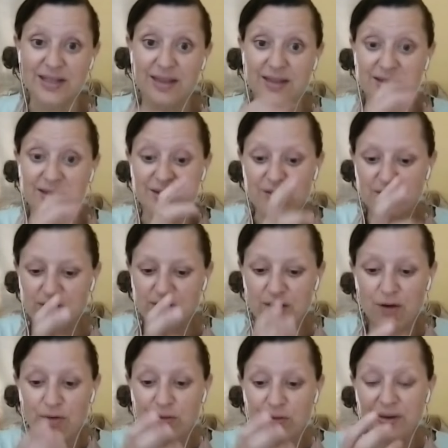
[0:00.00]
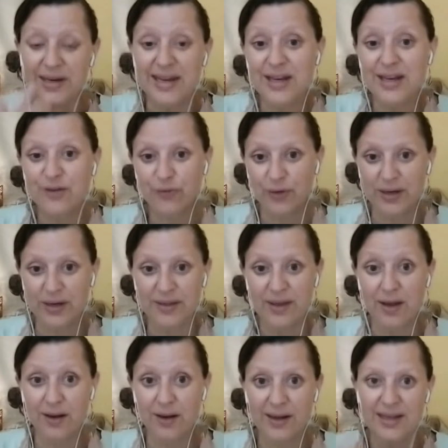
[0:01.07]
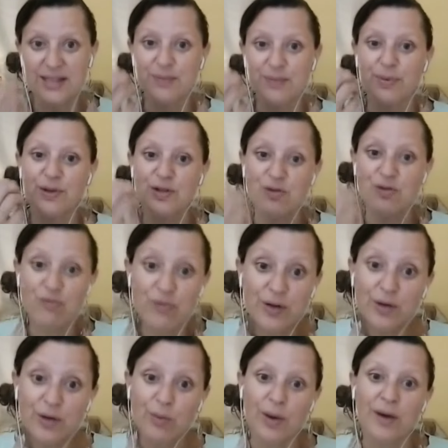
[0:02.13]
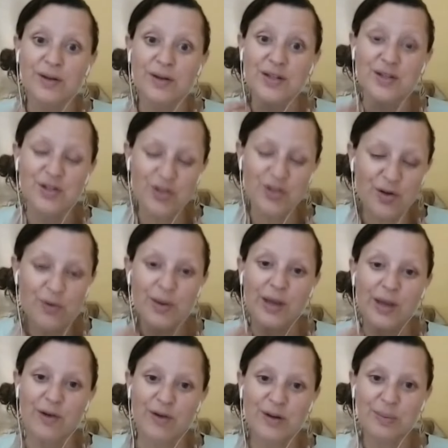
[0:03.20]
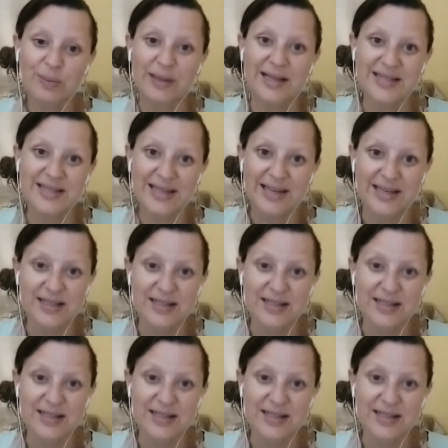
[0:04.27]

There's no need for it in the early years because the real world is so incredible as it is.